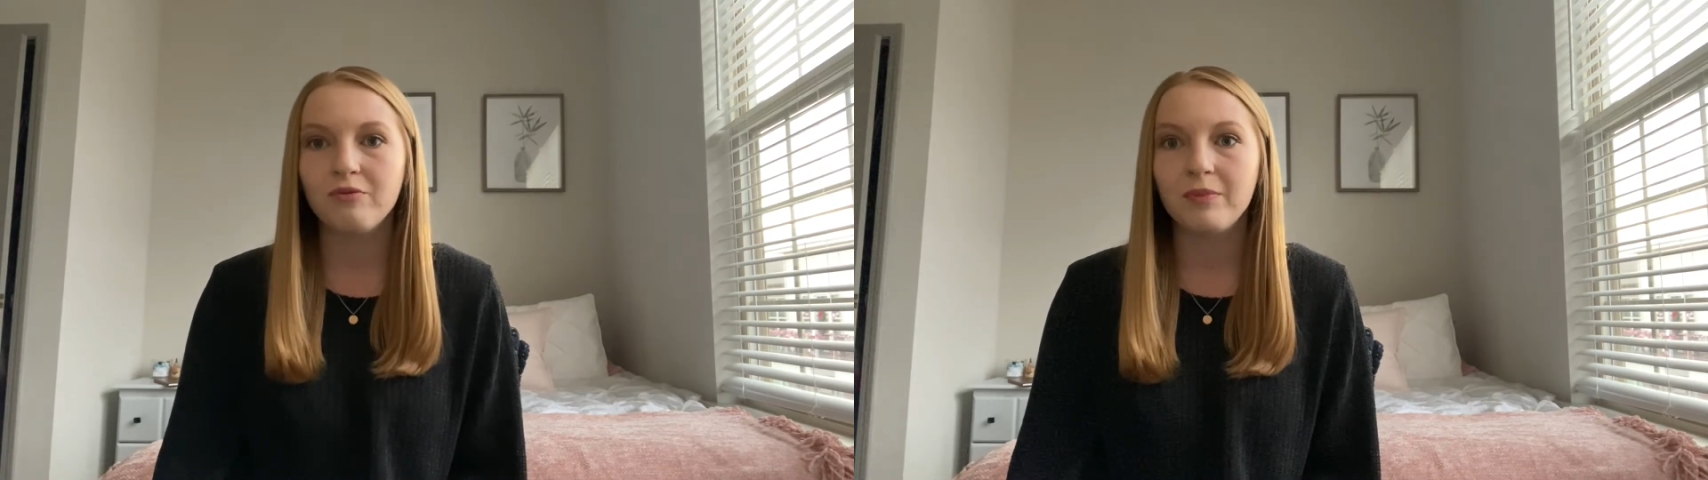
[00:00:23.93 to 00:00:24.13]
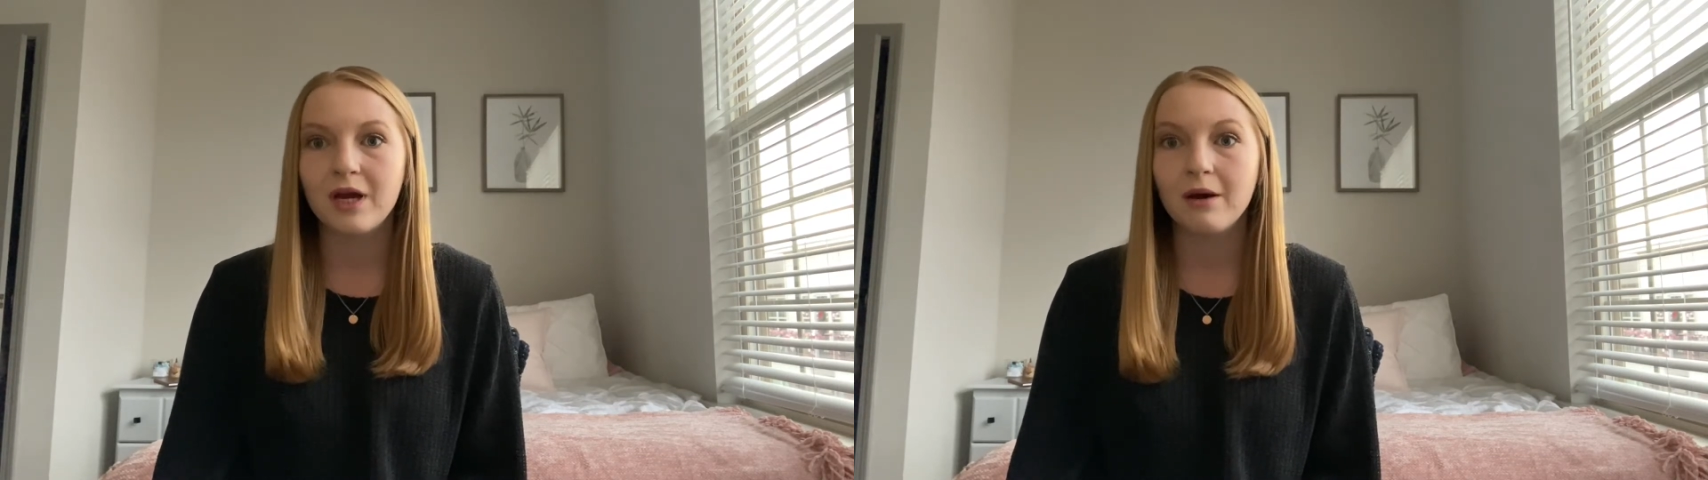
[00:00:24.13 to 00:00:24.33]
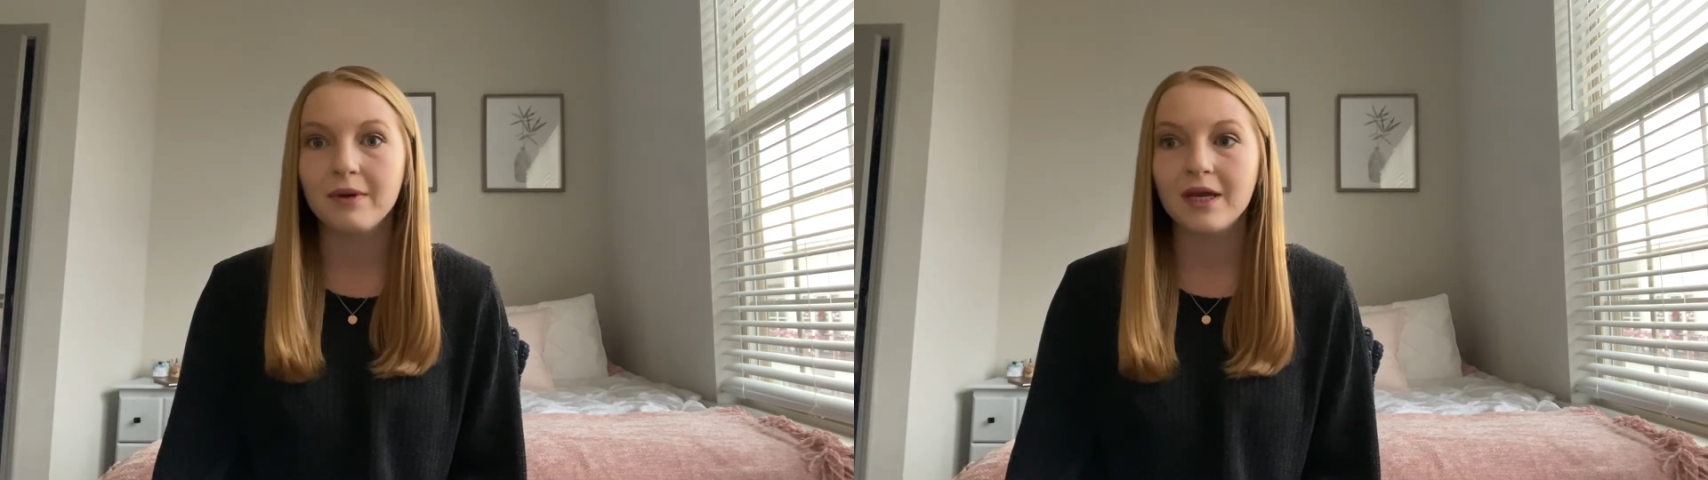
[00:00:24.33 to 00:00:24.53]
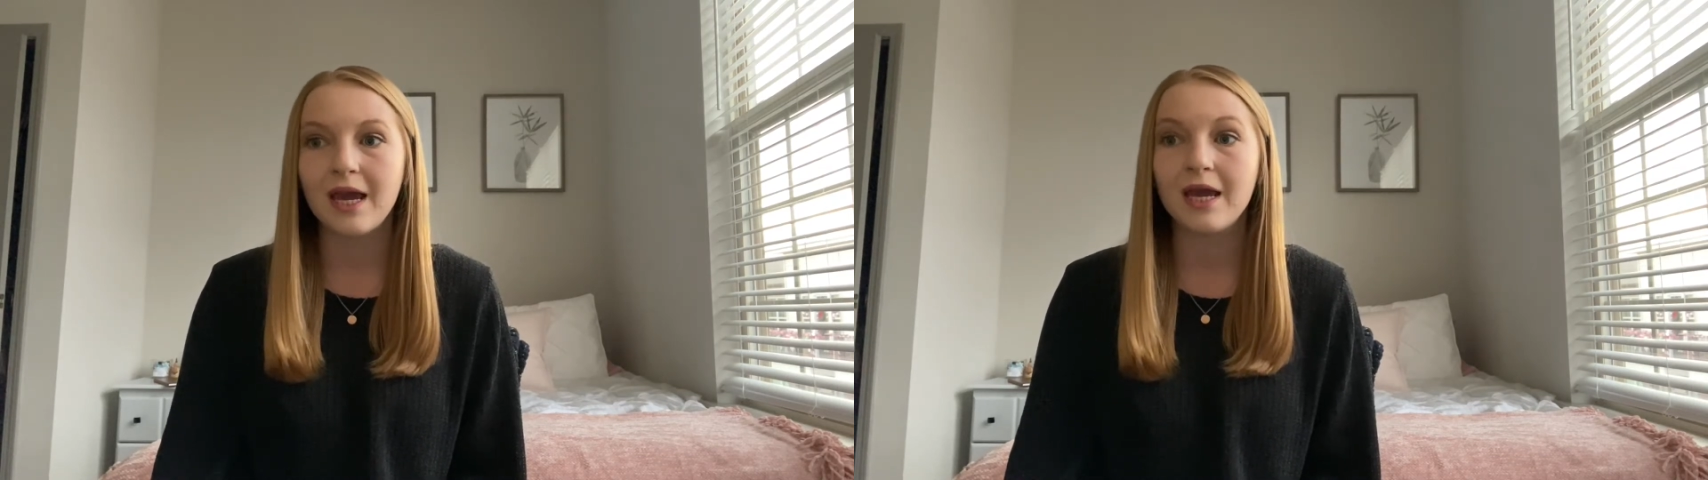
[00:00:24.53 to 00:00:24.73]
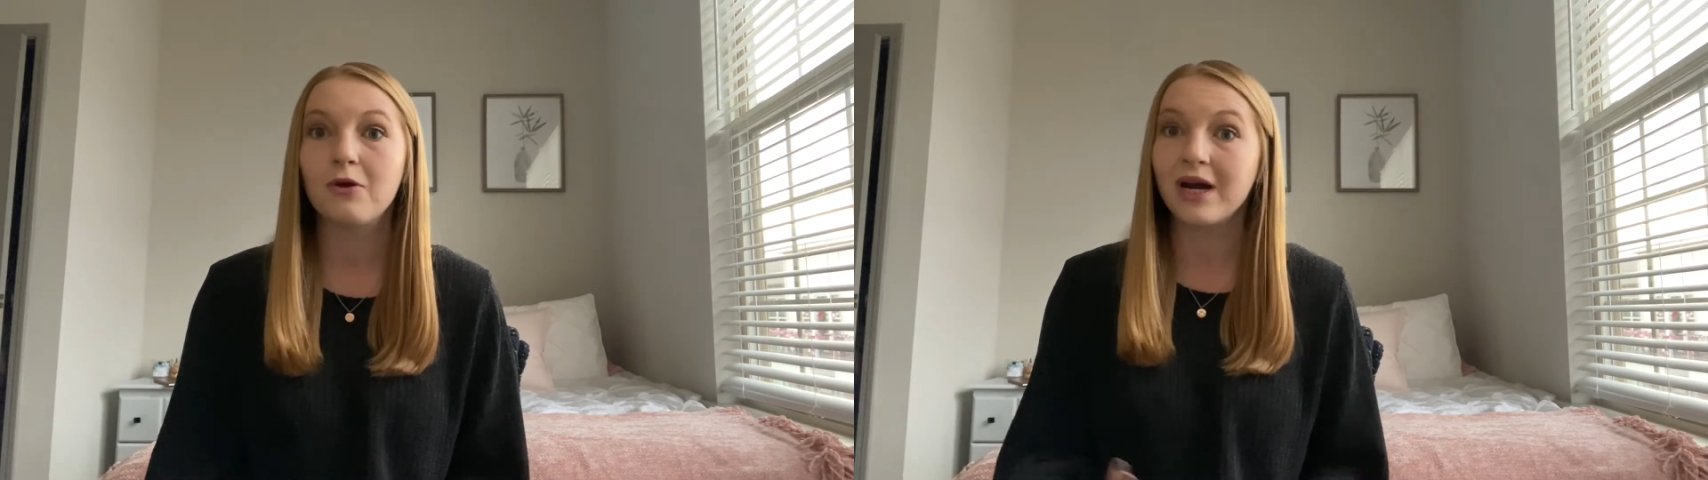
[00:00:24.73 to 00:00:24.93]
becoming
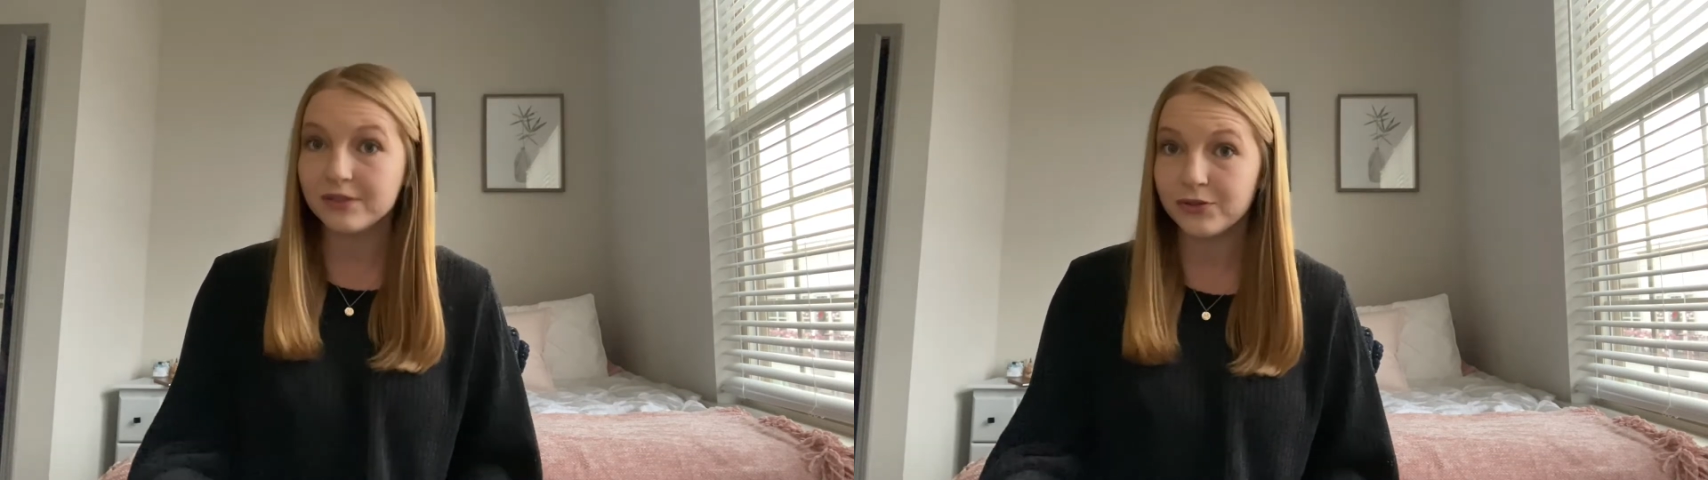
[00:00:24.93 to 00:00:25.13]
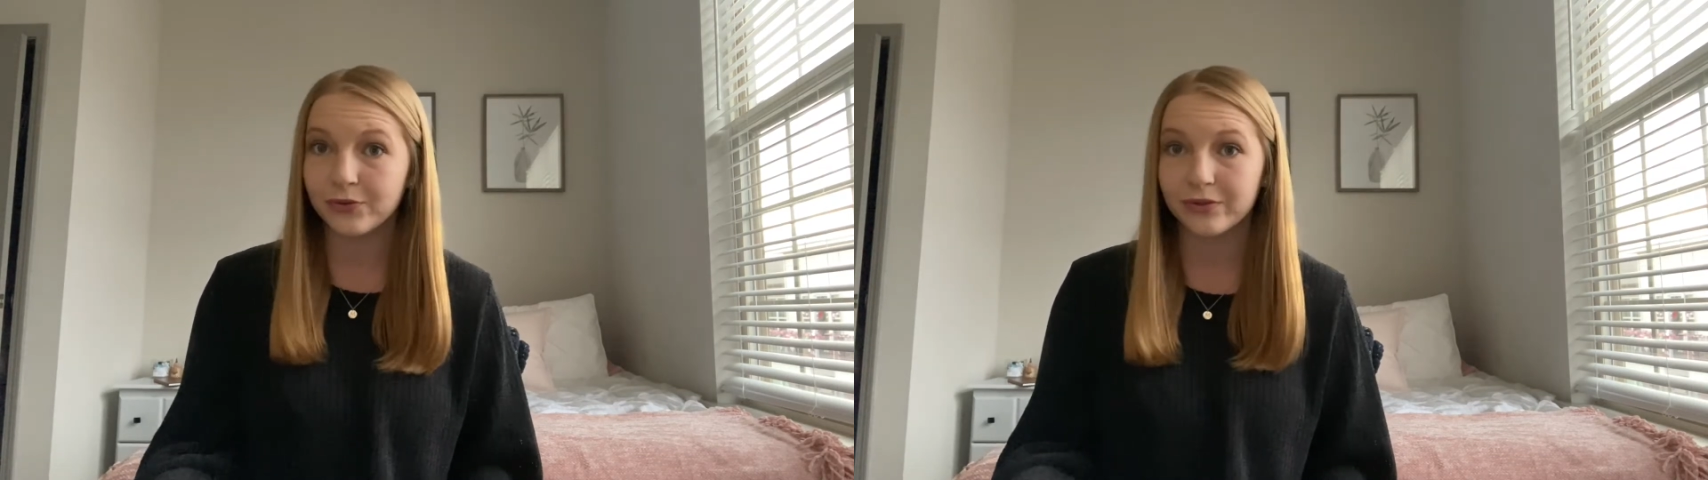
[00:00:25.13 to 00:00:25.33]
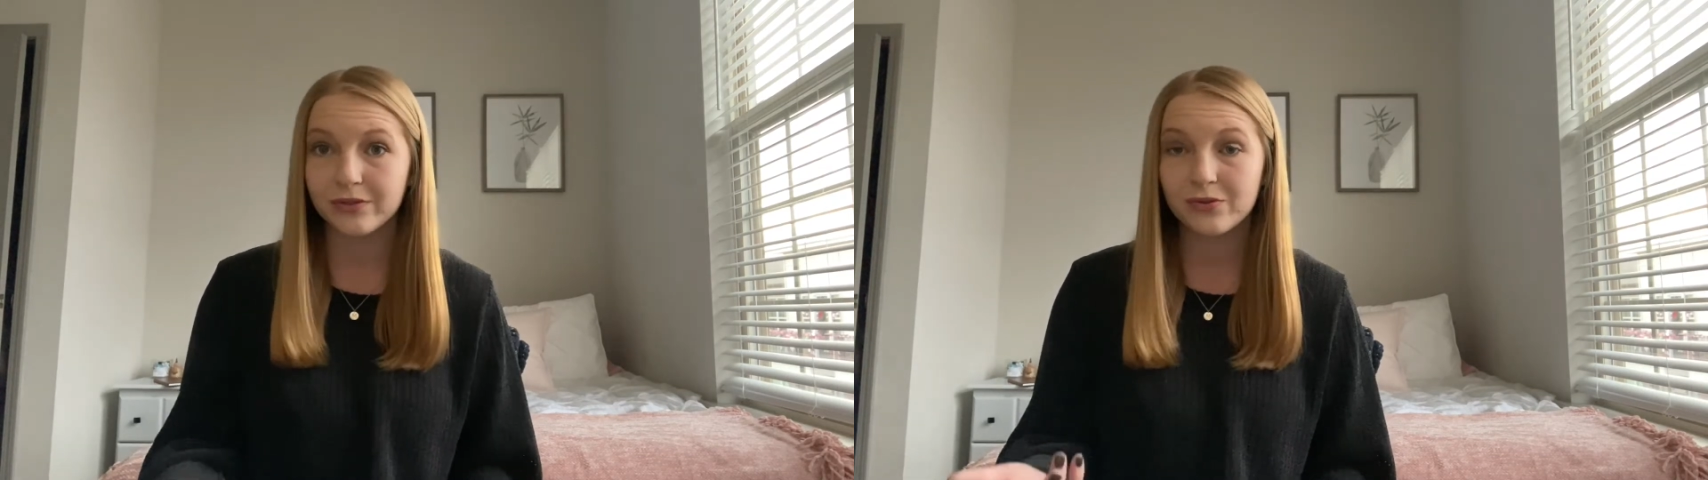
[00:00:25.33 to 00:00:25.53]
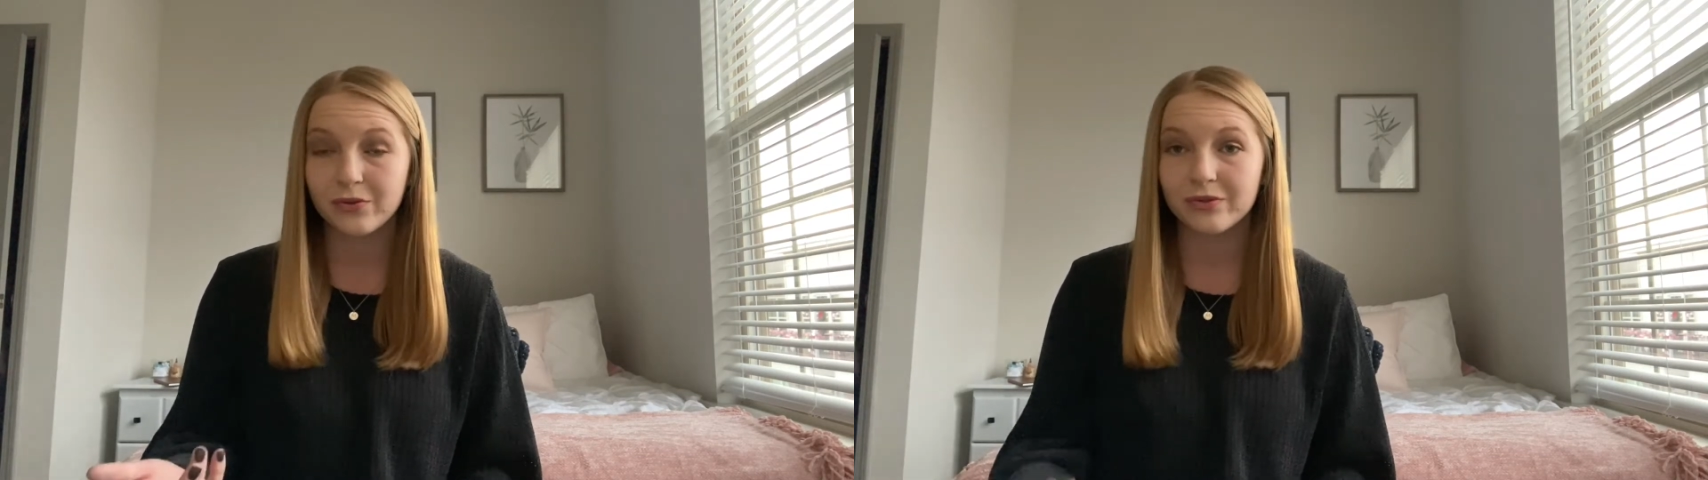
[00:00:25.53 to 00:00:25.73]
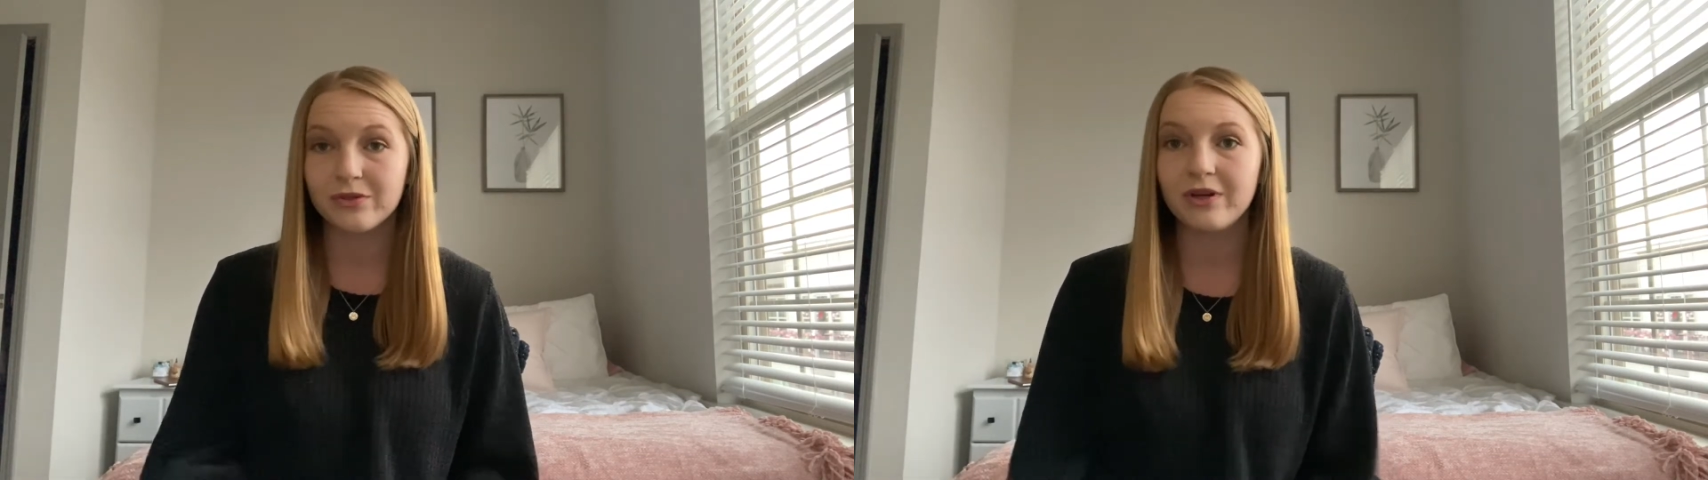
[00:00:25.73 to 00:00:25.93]
a grad school
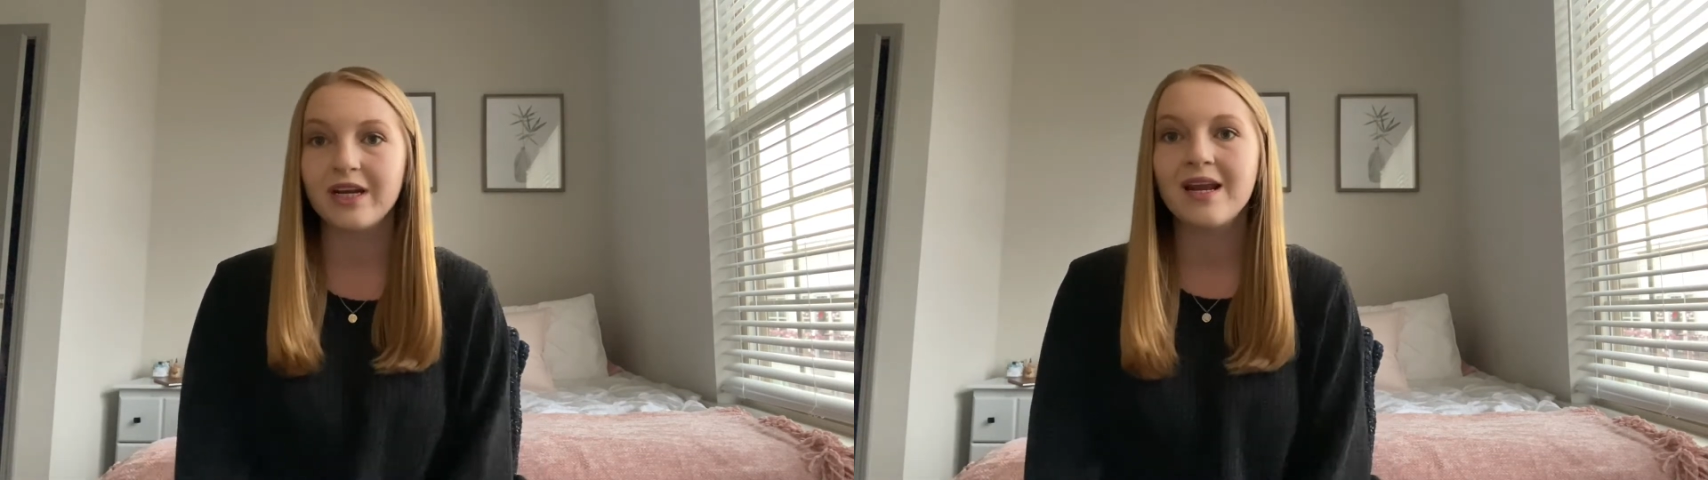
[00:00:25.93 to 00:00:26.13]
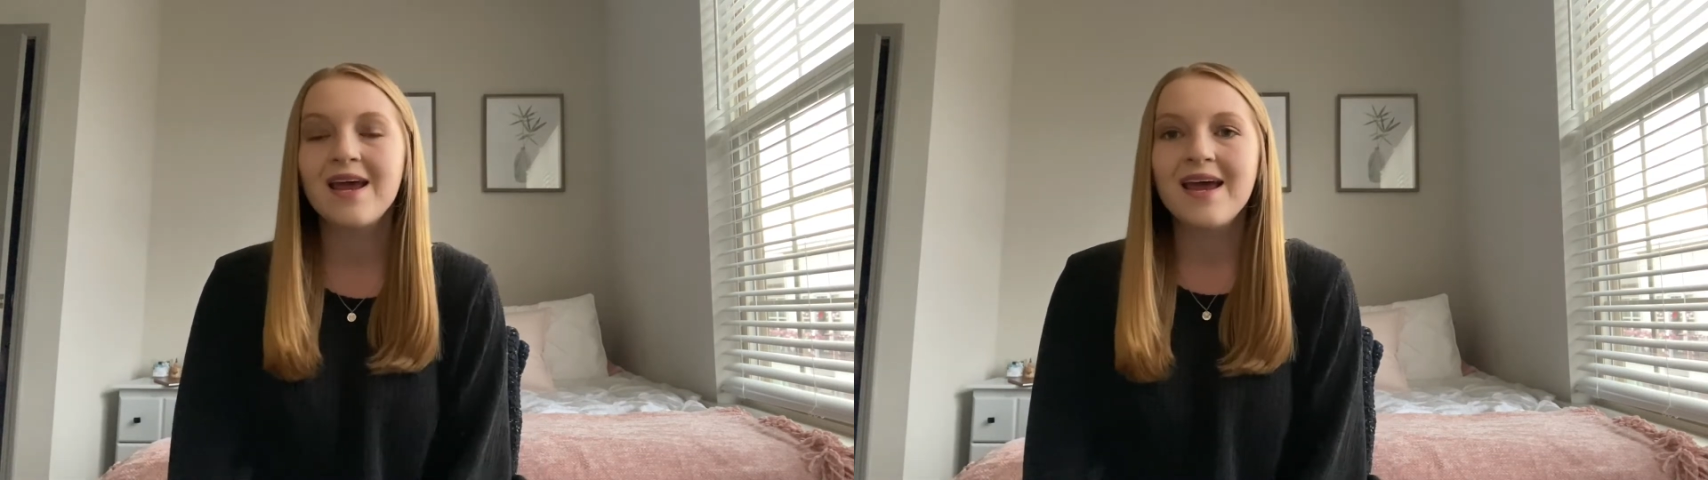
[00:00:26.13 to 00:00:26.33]
student.